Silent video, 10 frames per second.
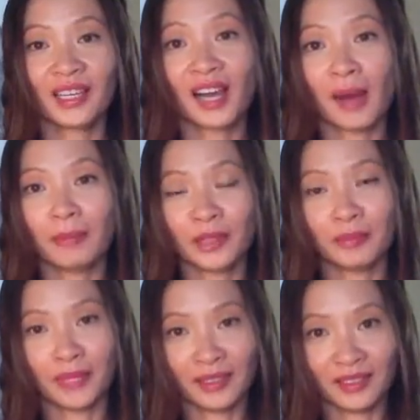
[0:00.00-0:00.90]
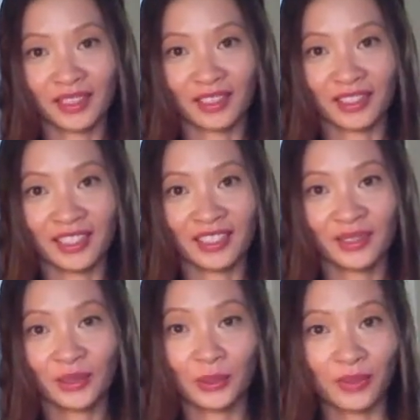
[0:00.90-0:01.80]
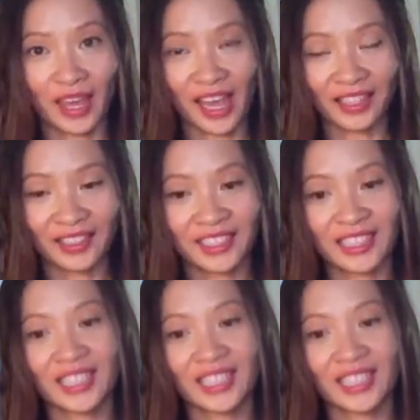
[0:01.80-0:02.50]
complementary to that.